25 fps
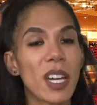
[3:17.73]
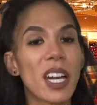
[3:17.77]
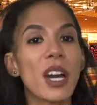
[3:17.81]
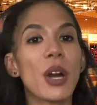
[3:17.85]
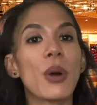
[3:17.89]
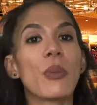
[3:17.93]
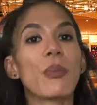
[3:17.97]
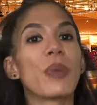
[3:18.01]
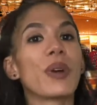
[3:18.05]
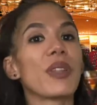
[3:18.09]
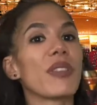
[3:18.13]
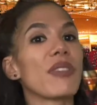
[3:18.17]

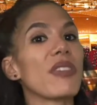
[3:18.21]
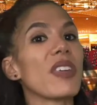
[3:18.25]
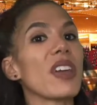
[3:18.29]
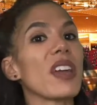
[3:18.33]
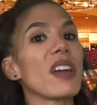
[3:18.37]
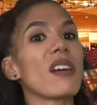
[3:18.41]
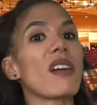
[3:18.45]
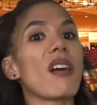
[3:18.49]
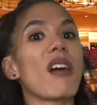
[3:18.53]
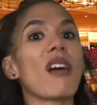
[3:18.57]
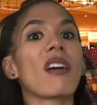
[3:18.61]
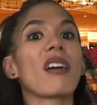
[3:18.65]
But
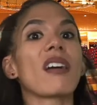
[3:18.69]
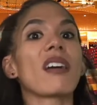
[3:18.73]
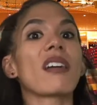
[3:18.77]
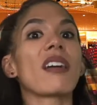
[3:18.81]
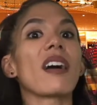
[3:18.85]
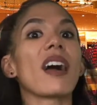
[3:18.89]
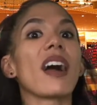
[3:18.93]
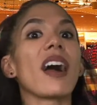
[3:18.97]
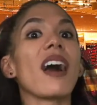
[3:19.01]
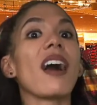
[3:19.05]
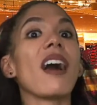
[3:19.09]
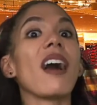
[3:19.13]
there
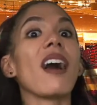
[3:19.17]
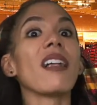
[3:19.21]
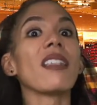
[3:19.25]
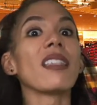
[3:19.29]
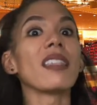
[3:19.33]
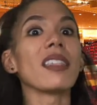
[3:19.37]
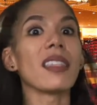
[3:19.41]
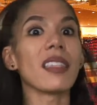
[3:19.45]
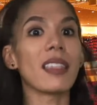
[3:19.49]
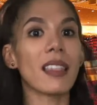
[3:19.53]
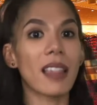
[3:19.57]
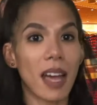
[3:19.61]
are a
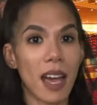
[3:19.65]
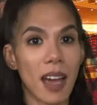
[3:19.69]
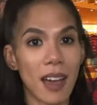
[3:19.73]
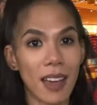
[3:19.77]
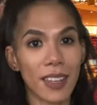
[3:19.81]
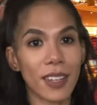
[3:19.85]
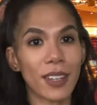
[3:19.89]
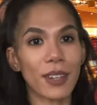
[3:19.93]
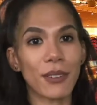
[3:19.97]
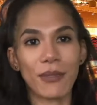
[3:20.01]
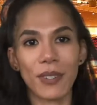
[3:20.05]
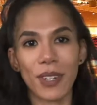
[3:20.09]
lot
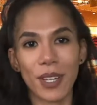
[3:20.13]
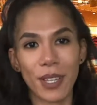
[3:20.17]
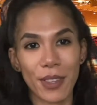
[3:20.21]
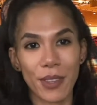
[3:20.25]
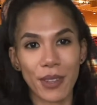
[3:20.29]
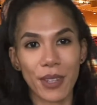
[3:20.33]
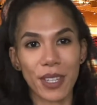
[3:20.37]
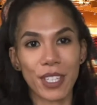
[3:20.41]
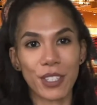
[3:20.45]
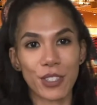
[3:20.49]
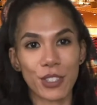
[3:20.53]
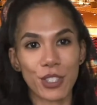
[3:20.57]
of other
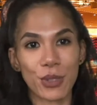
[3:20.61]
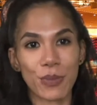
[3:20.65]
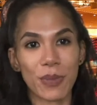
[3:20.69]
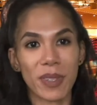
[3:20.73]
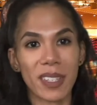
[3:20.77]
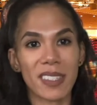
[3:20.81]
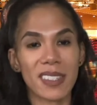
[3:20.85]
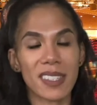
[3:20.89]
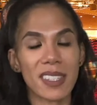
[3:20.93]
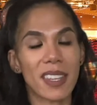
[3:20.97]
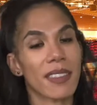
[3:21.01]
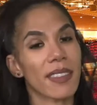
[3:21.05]

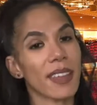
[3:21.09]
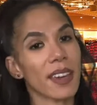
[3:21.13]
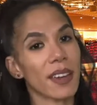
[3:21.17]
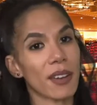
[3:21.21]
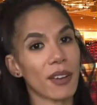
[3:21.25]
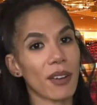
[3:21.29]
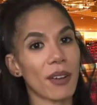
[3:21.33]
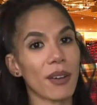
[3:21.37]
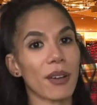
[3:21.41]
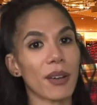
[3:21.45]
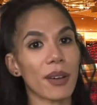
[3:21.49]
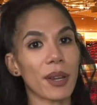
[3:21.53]
instruments that
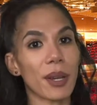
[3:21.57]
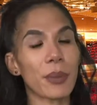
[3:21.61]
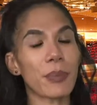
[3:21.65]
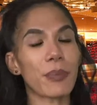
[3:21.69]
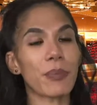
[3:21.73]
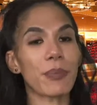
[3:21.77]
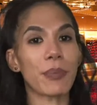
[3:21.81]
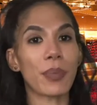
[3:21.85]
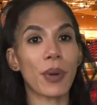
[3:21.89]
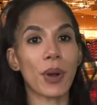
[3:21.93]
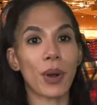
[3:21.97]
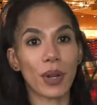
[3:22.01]
are a
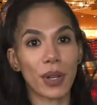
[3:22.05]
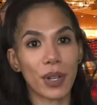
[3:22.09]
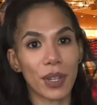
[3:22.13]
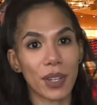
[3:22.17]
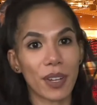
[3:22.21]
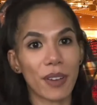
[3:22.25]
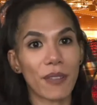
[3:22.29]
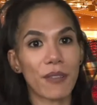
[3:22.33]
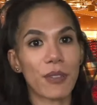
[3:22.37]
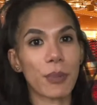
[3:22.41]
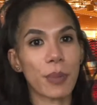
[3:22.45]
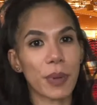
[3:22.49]
part
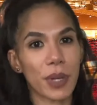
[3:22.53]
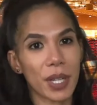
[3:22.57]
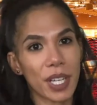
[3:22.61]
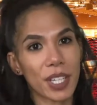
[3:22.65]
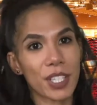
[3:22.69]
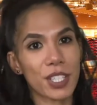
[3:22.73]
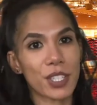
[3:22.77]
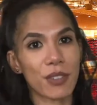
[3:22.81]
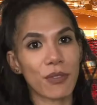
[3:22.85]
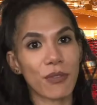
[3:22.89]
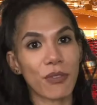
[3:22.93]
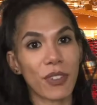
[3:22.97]
of the
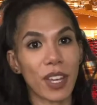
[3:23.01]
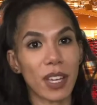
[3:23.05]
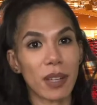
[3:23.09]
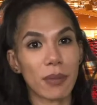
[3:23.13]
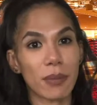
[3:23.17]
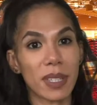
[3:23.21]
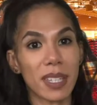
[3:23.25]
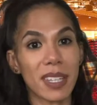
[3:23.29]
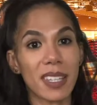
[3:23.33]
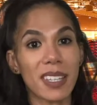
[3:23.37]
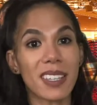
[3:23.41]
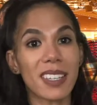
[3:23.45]
percussion
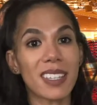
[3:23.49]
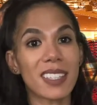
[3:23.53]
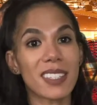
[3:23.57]
family.